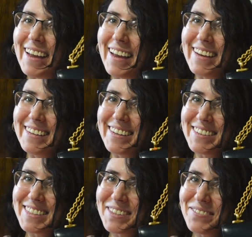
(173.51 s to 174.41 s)
And
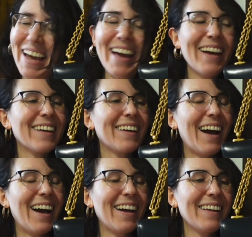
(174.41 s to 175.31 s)
here's the bag.
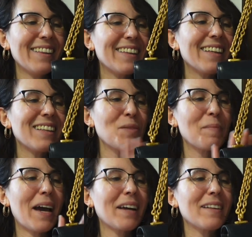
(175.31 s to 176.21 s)
I think this
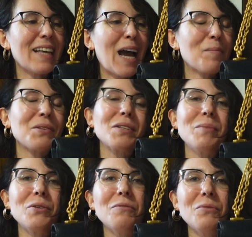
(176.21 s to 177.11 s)
bag is absolutely
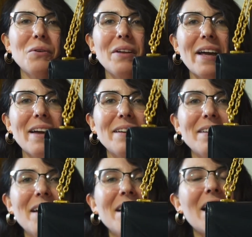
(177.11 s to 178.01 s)
beautiful
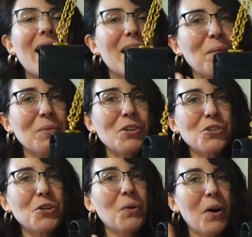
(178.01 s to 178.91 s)
and I, am gonna
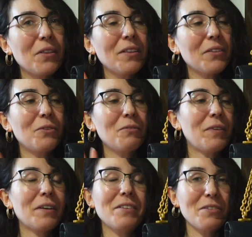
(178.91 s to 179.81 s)
show you all the little
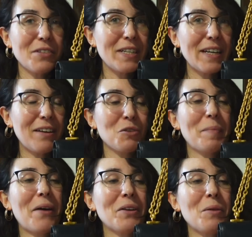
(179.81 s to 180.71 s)
fun details
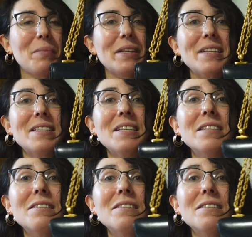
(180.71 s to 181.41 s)
about it, but this is